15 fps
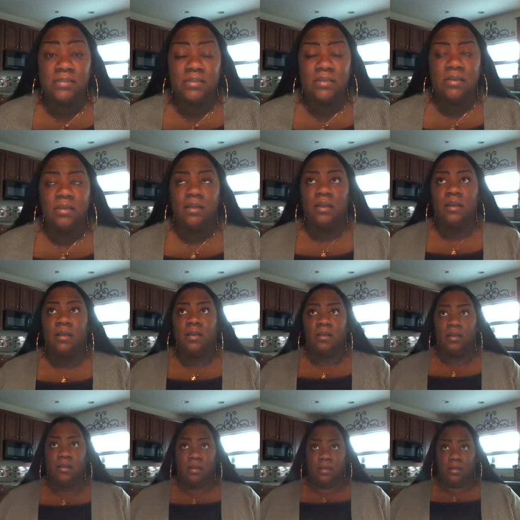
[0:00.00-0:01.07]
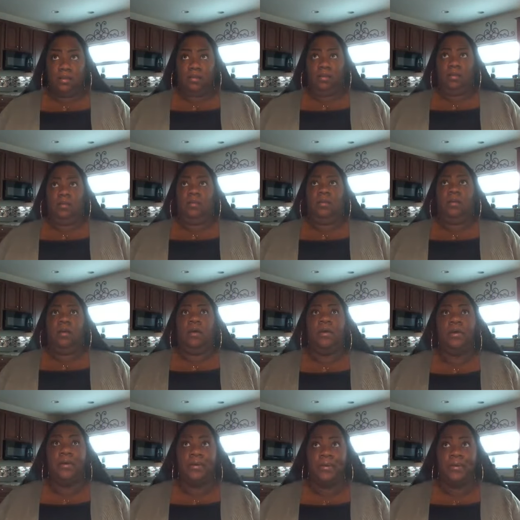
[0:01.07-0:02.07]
(silence)